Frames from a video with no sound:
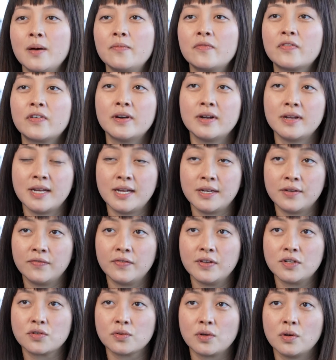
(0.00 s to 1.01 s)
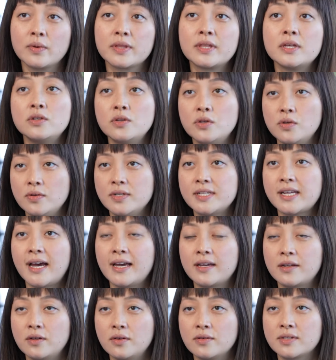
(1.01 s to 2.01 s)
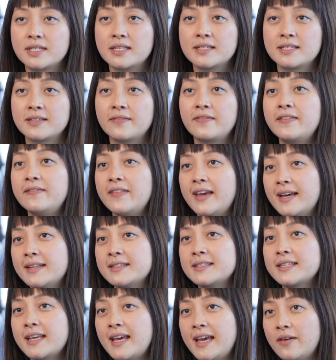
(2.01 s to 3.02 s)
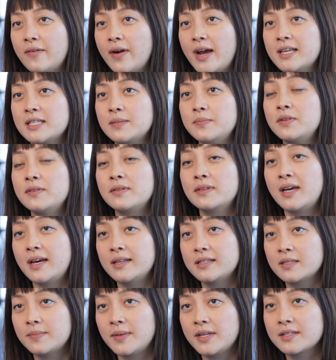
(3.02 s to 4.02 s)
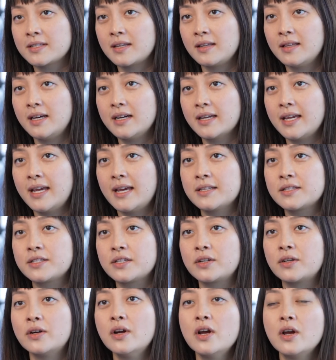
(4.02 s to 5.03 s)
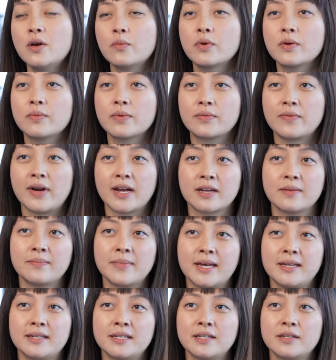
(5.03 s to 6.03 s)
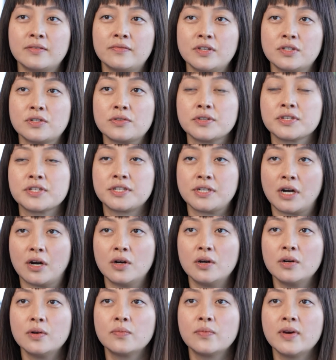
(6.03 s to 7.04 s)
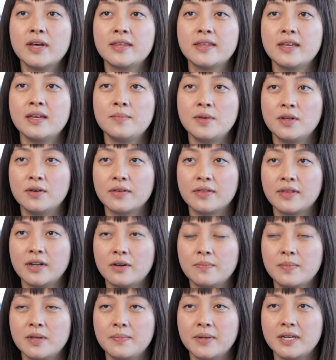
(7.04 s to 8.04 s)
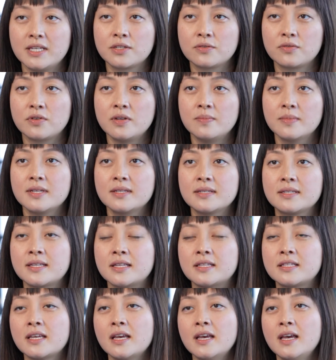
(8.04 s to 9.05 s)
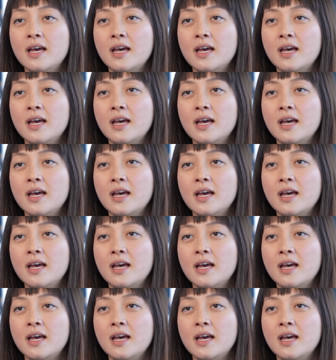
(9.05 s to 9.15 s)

for an individual with a new diagnosis of advanced KRAS mutant non-small cell lung cancer, we would recommend individuals start with immunotherapy-based treatments since